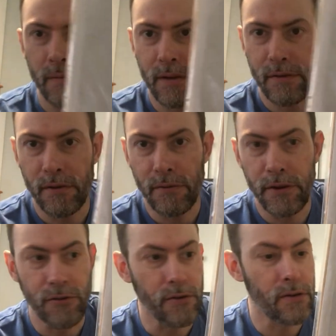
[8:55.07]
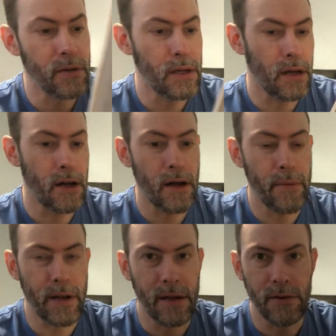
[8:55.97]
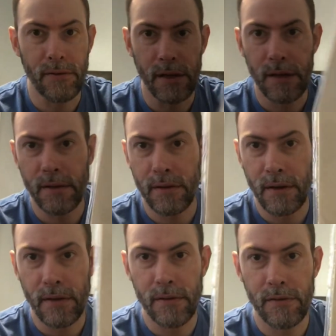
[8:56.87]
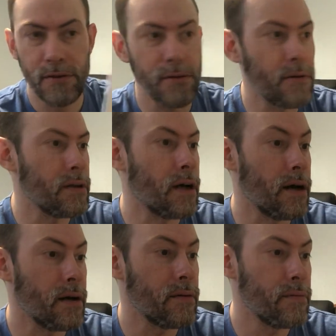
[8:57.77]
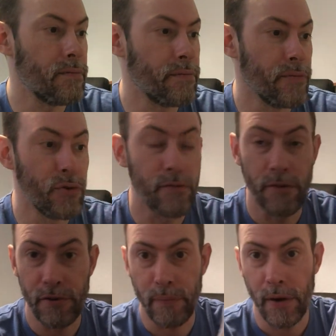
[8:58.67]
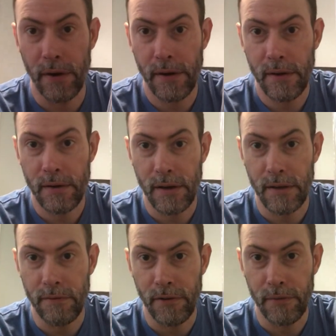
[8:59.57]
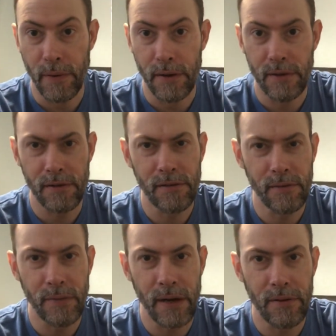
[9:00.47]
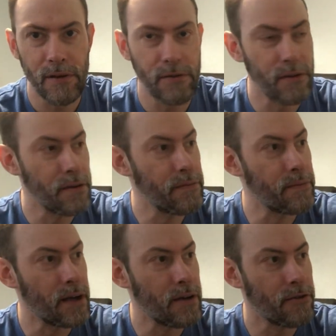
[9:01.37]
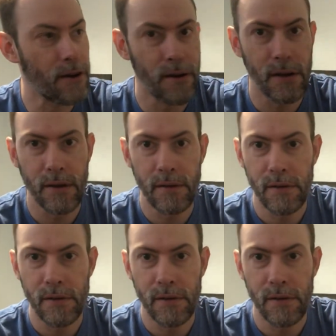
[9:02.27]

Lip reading: It's an original, and I do need still move first part. I need the first part. This is some out there stuff from Don Cherry.